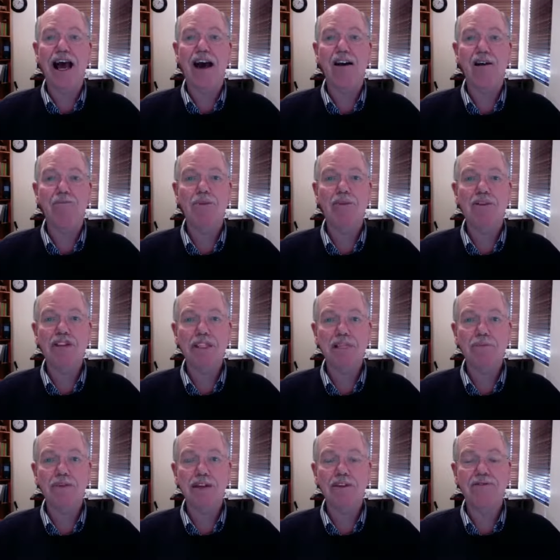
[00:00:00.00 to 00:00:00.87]
I hope that this
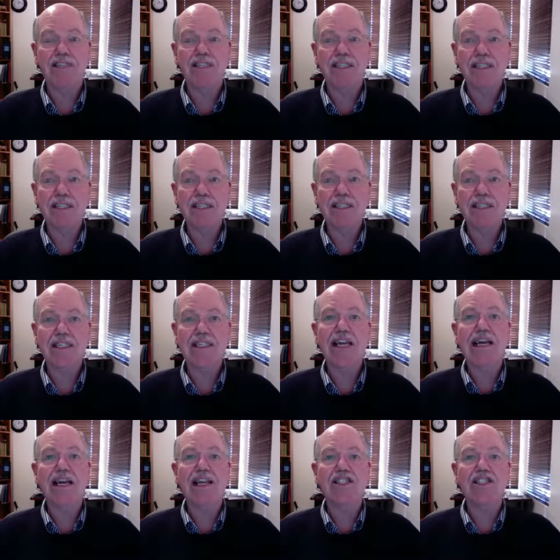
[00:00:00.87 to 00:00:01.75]
has been of
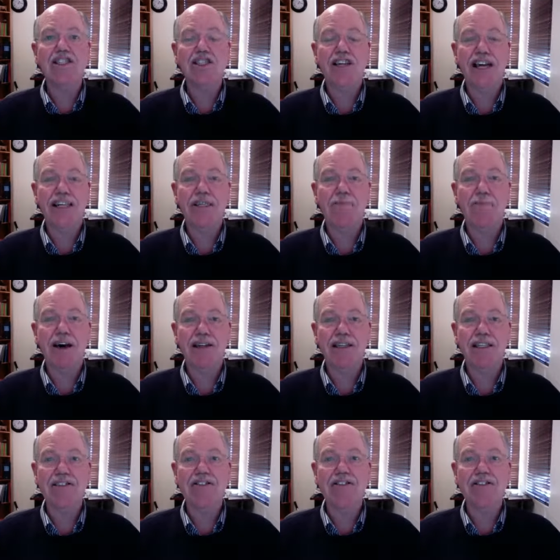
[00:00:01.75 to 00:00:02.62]
assistance. Let's chat
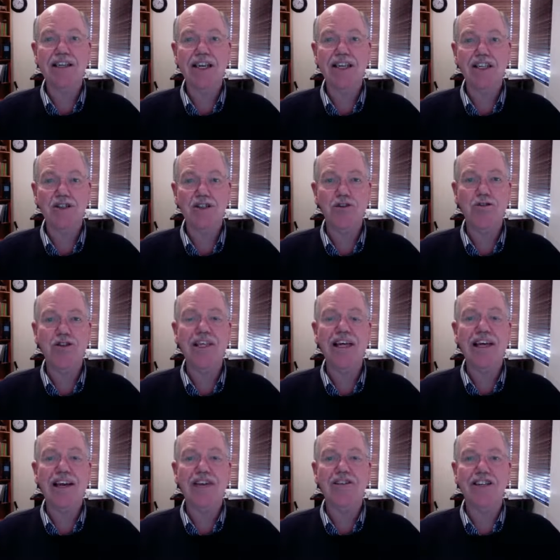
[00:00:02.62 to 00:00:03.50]
about the
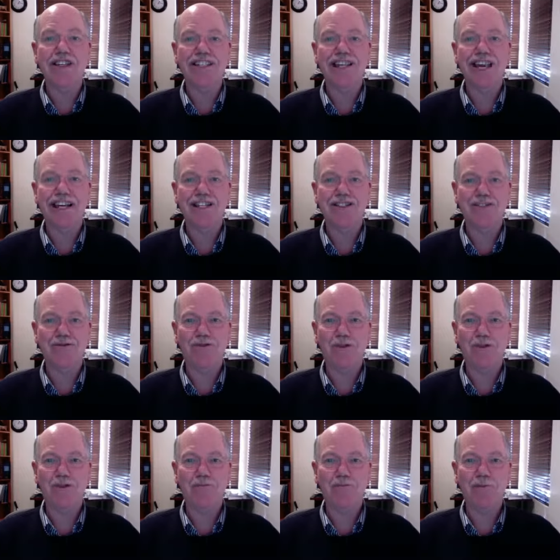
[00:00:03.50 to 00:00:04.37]
issues in the discussion
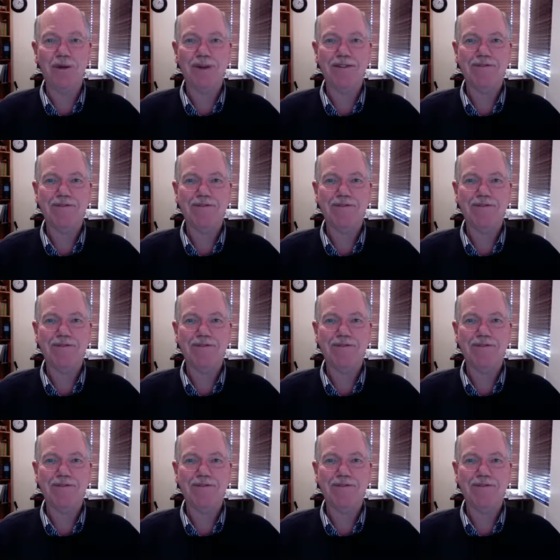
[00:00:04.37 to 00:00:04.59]
forum.